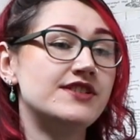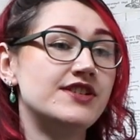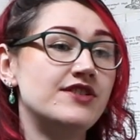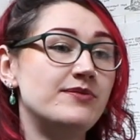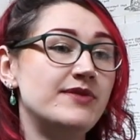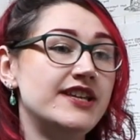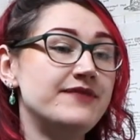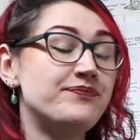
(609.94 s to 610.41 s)

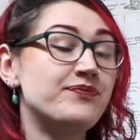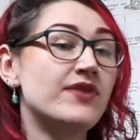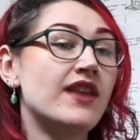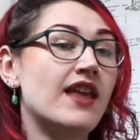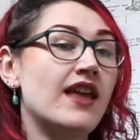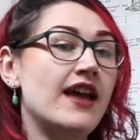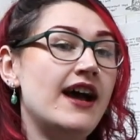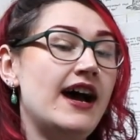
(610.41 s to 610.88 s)
to me.
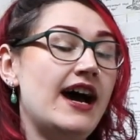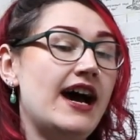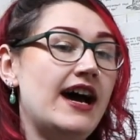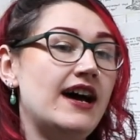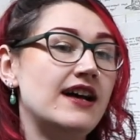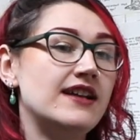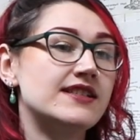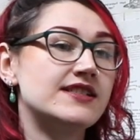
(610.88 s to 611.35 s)

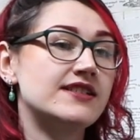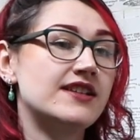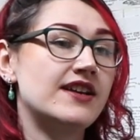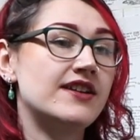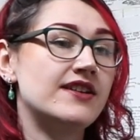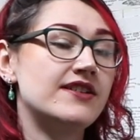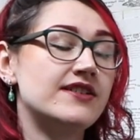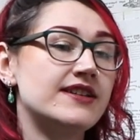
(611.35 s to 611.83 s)

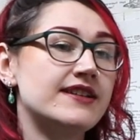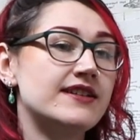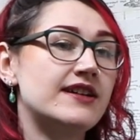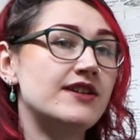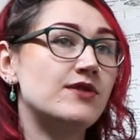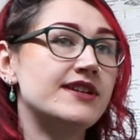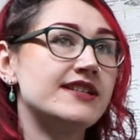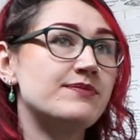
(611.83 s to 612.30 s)
So
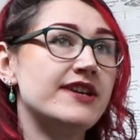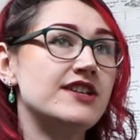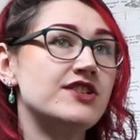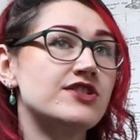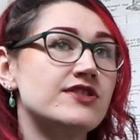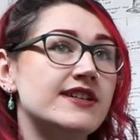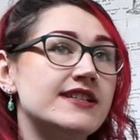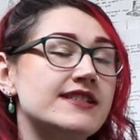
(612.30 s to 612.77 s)
I always make
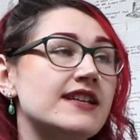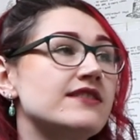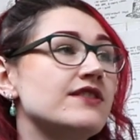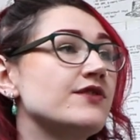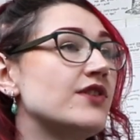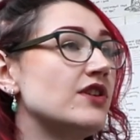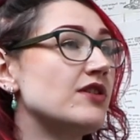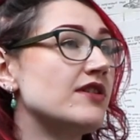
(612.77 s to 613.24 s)
sure I
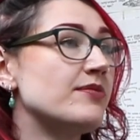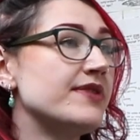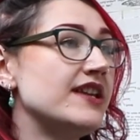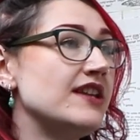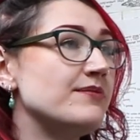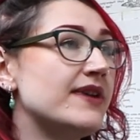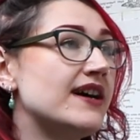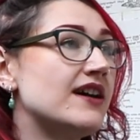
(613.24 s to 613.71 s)
send the follow-up
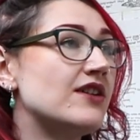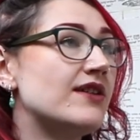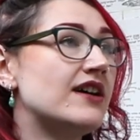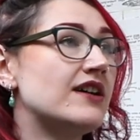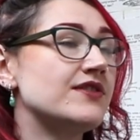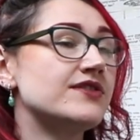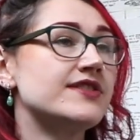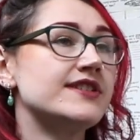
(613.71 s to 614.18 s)
email
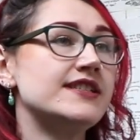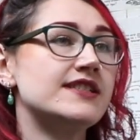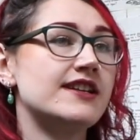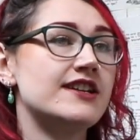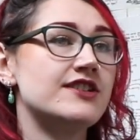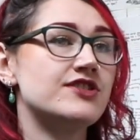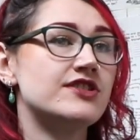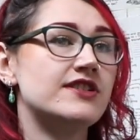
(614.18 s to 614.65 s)
after each
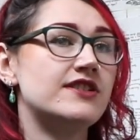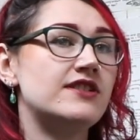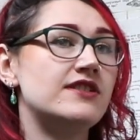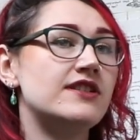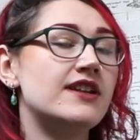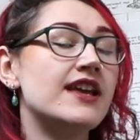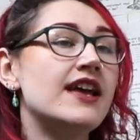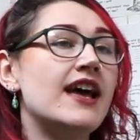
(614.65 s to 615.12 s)

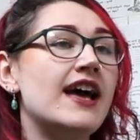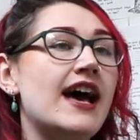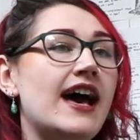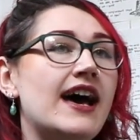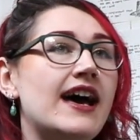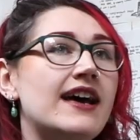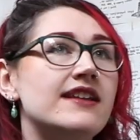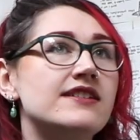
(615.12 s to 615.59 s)
session,
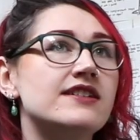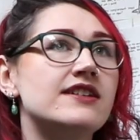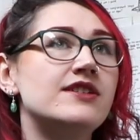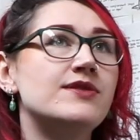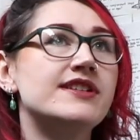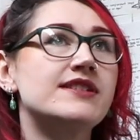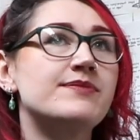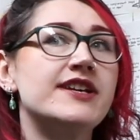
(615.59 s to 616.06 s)
and
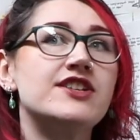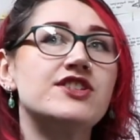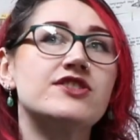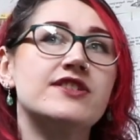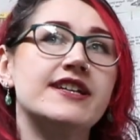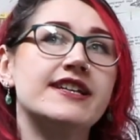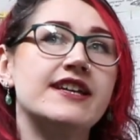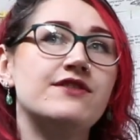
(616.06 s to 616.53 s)
I always make
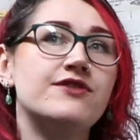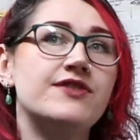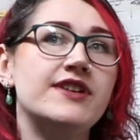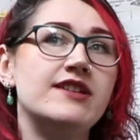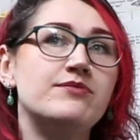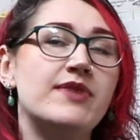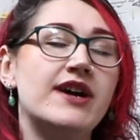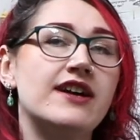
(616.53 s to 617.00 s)
sure I give
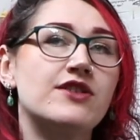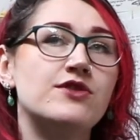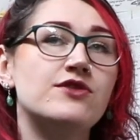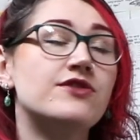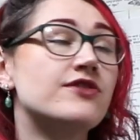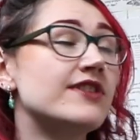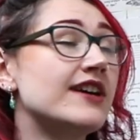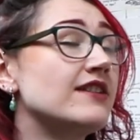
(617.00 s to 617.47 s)
feedback
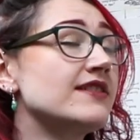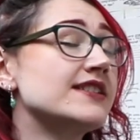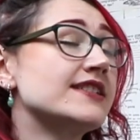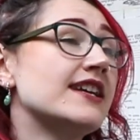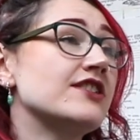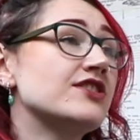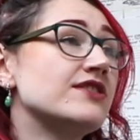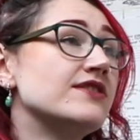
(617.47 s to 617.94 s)
all throughout the
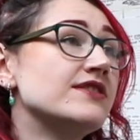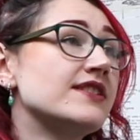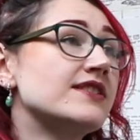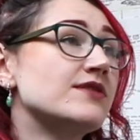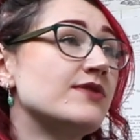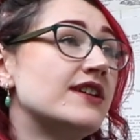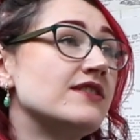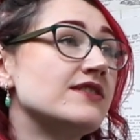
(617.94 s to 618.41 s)
sessions
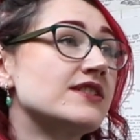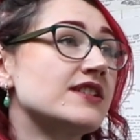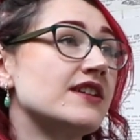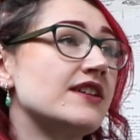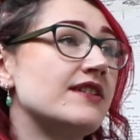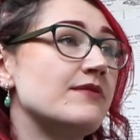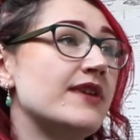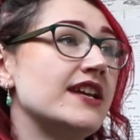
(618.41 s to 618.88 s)
as well.
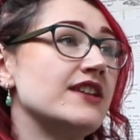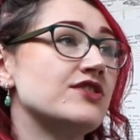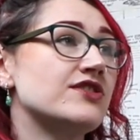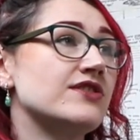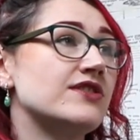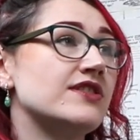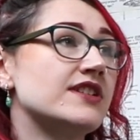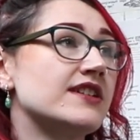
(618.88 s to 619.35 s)
So I make
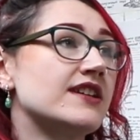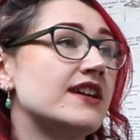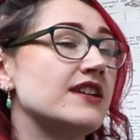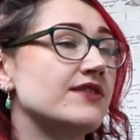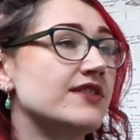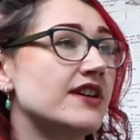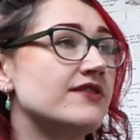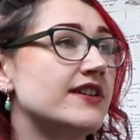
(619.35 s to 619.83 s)
sure to
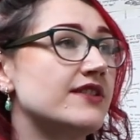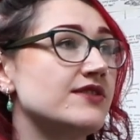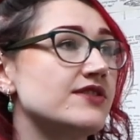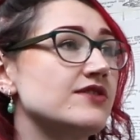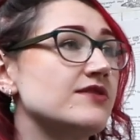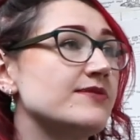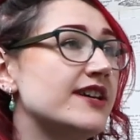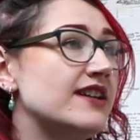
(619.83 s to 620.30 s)
kind of go
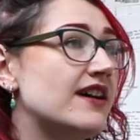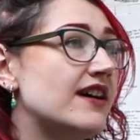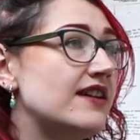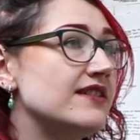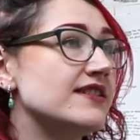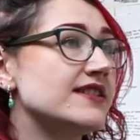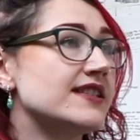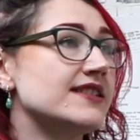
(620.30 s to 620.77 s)
around to all my
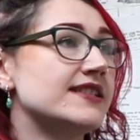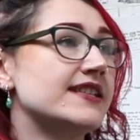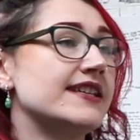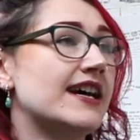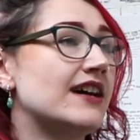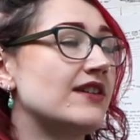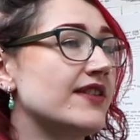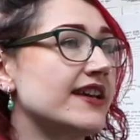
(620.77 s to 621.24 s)
learners and
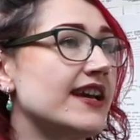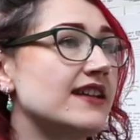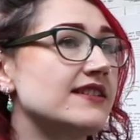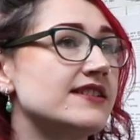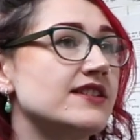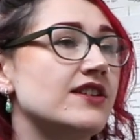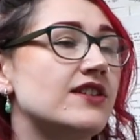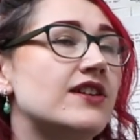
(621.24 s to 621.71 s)
see how they're
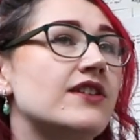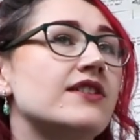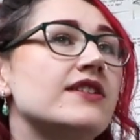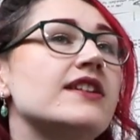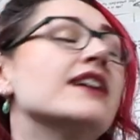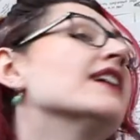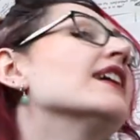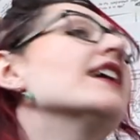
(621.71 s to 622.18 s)
getting
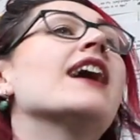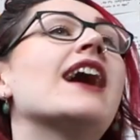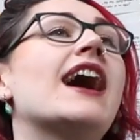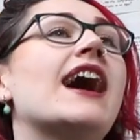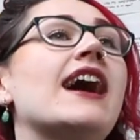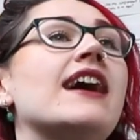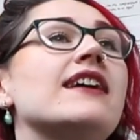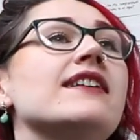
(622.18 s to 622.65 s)
on,
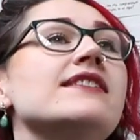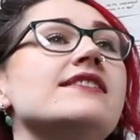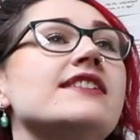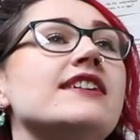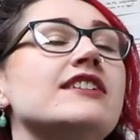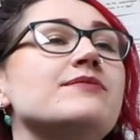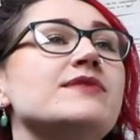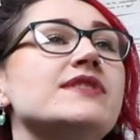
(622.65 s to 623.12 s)

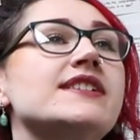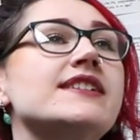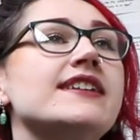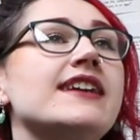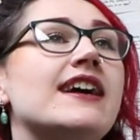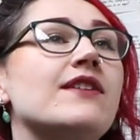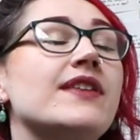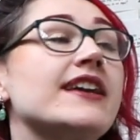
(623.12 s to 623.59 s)
and
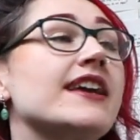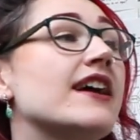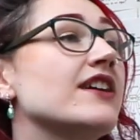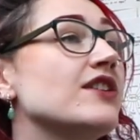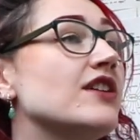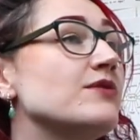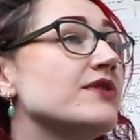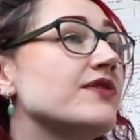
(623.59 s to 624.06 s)
see how they're
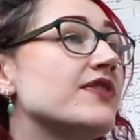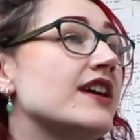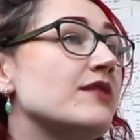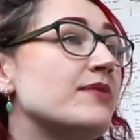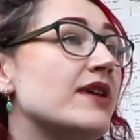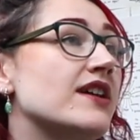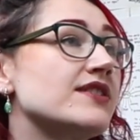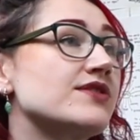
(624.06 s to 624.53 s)
getting on with
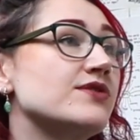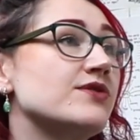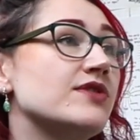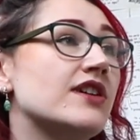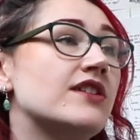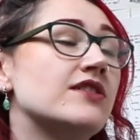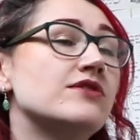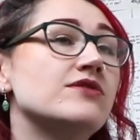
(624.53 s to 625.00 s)
their personal
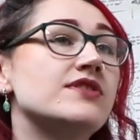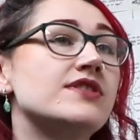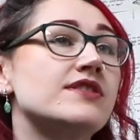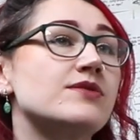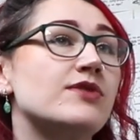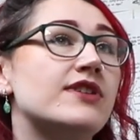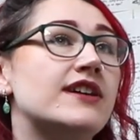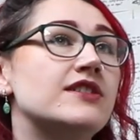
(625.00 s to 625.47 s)
goals
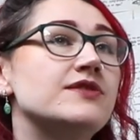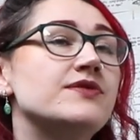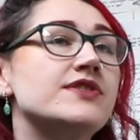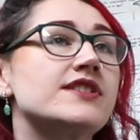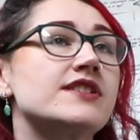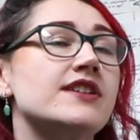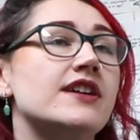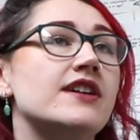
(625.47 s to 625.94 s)
as well.
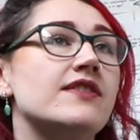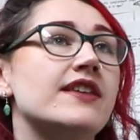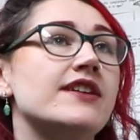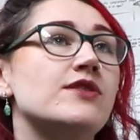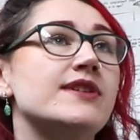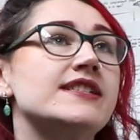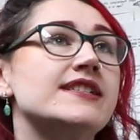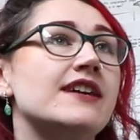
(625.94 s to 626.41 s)
So
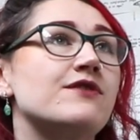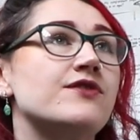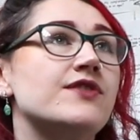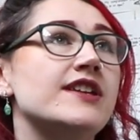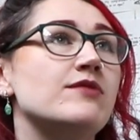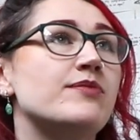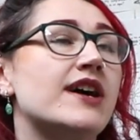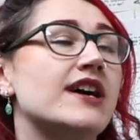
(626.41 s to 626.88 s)
they always have
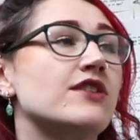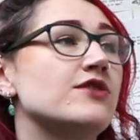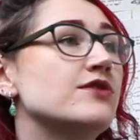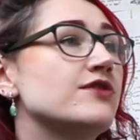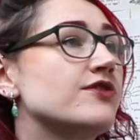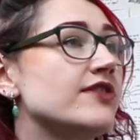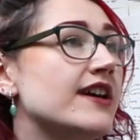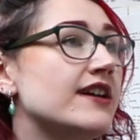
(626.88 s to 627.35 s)
feedback
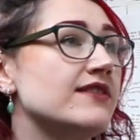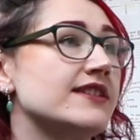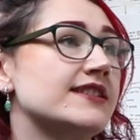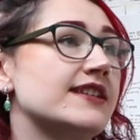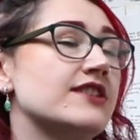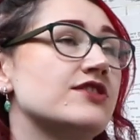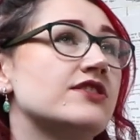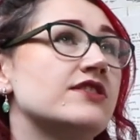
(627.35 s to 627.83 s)
all throughout the
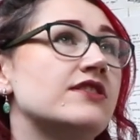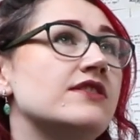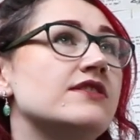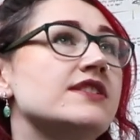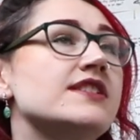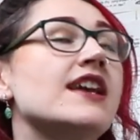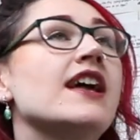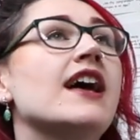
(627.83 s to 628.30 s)

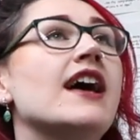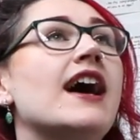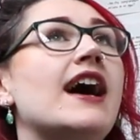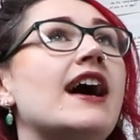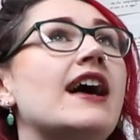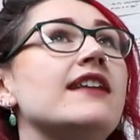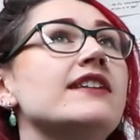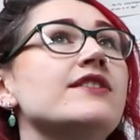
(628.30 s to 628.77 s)
sessions,
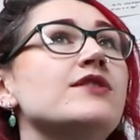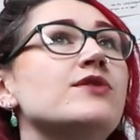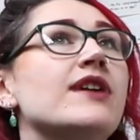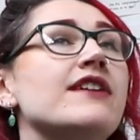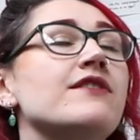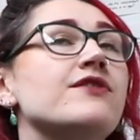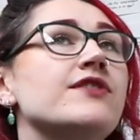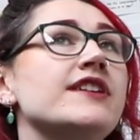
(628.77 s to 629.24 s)
and they all
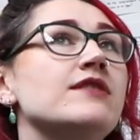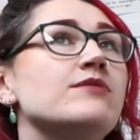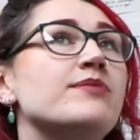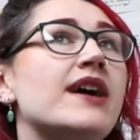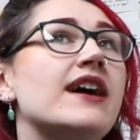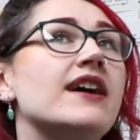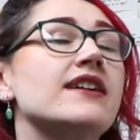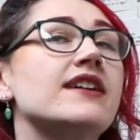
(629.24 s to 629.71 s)
have
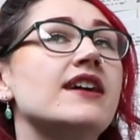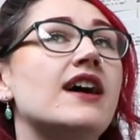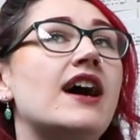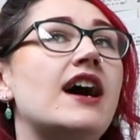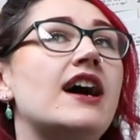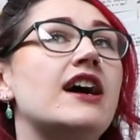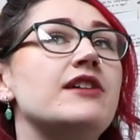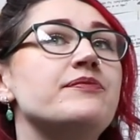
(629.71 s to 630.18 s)
feedback
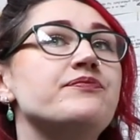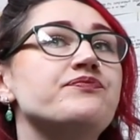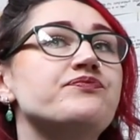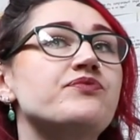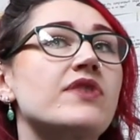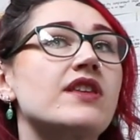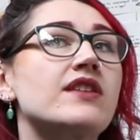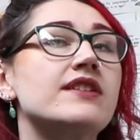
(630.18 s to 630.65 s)

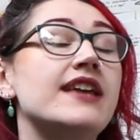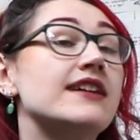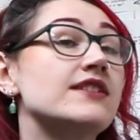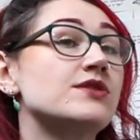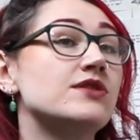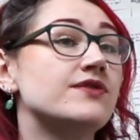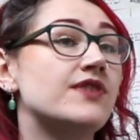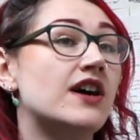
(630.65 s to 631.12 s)

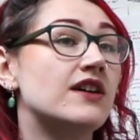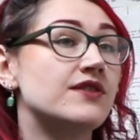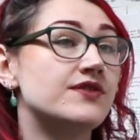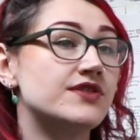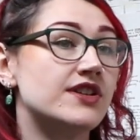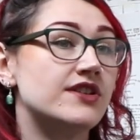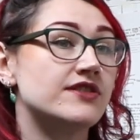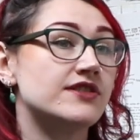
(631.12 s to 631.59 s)
sort of
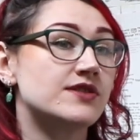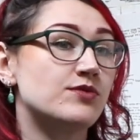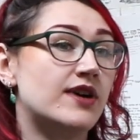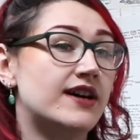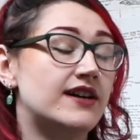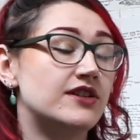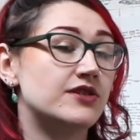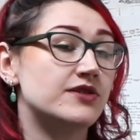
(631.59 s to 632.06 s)
after as
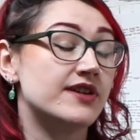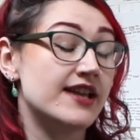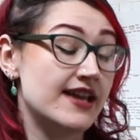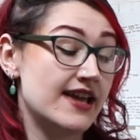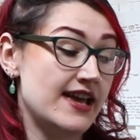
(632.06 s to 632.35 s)
well.